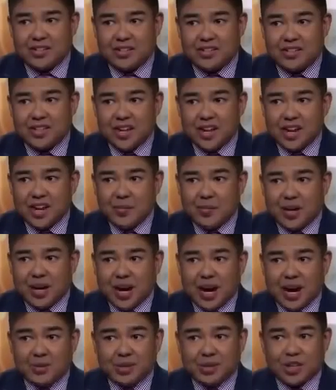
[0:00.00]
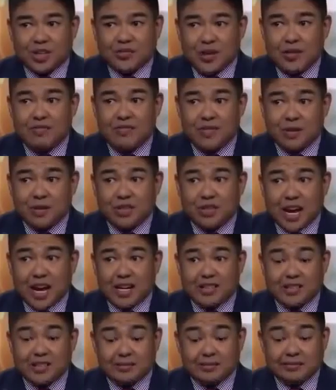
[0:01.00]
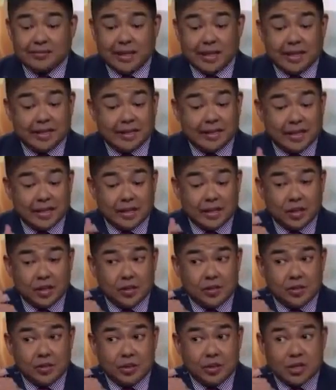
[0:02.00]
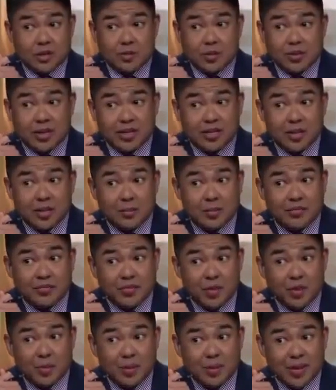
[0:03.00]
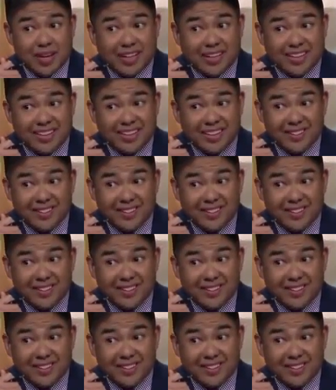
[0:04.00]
Cousins. But I'm sure if I'm Phil Jackson, hey, do you guys want that number 4 pick?